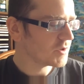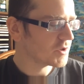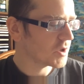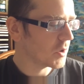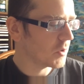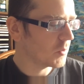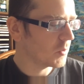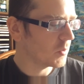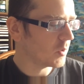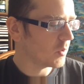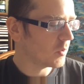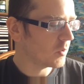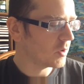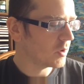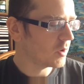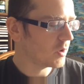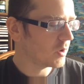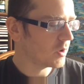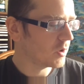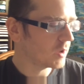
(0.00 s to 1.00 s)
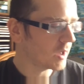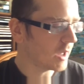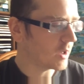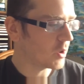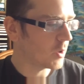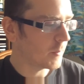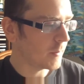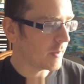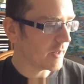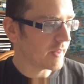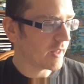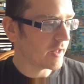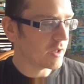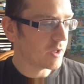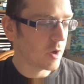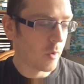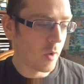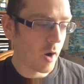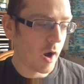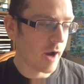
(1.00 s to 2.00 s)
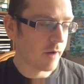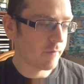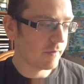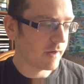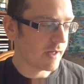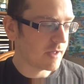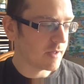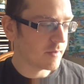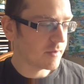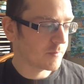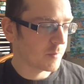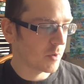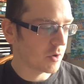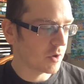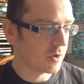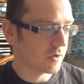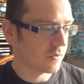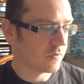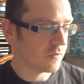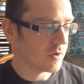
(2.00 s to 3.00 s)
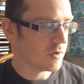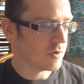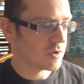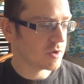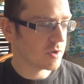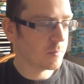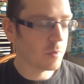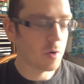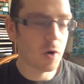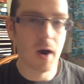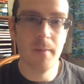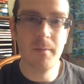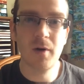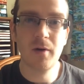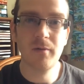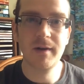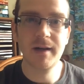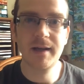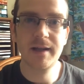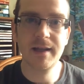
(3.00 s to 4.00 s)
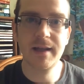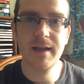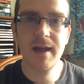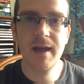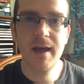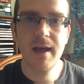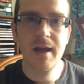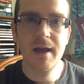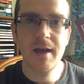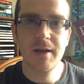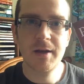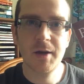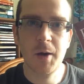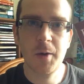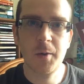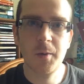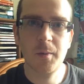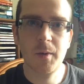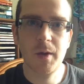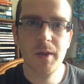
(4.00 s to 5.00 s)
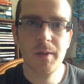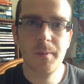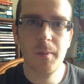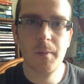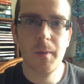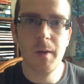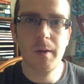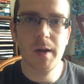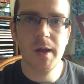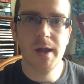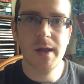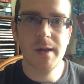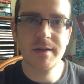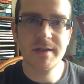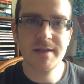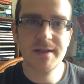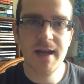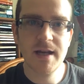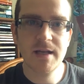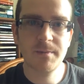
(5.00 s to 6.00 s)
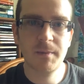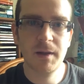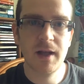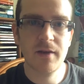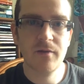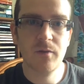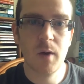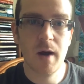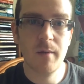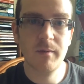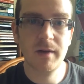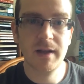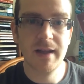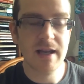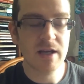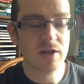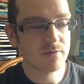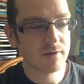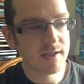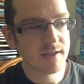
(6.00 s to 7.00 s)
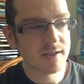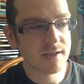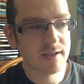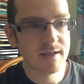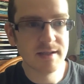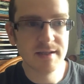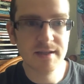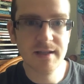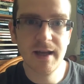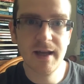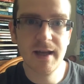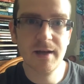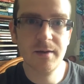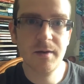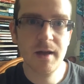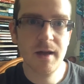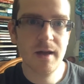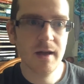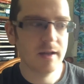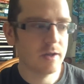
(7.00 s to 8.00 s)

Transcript: So it could be that, you know, I read this book in the future, but I'm not really, you know, at a stage in my life where I'm really interested in this now.